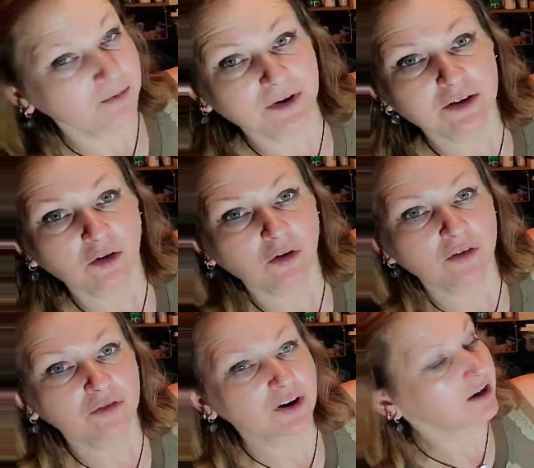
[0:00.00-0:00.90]
bit
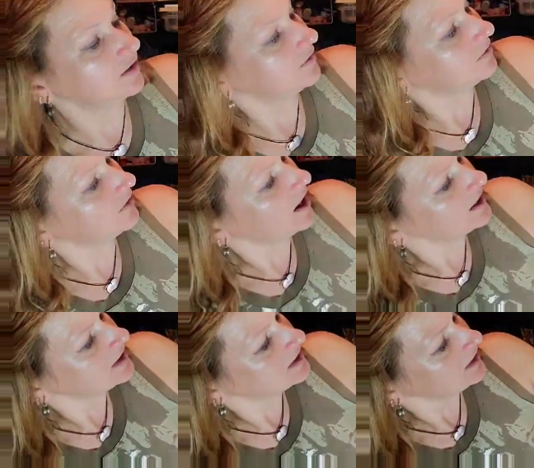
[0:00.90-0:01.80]
of kind of
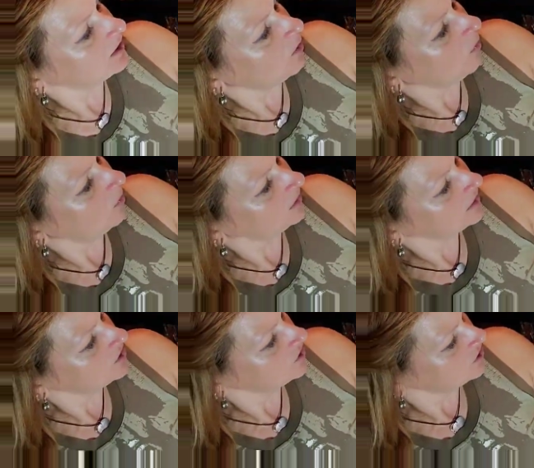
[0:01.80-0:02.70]
rusty
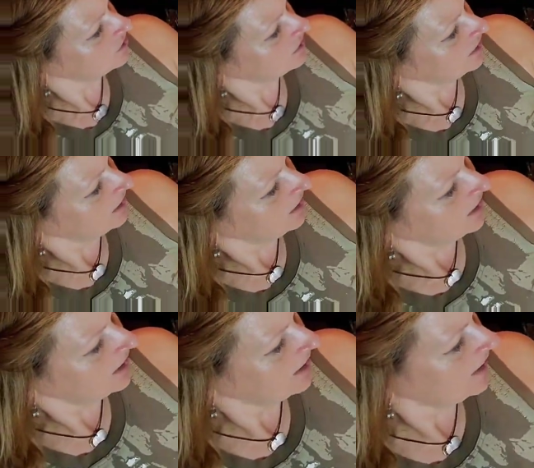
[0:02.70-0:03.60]
orange
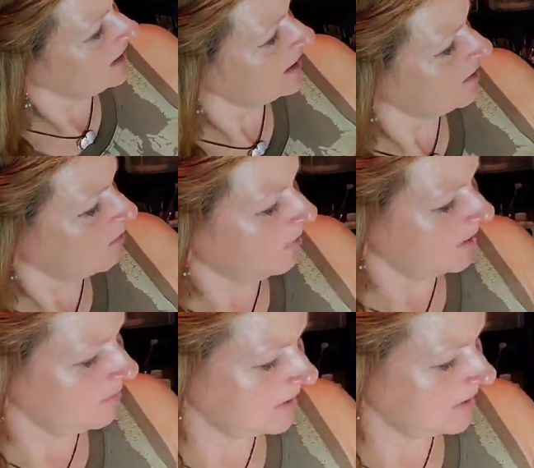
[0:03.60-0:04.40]
in it. But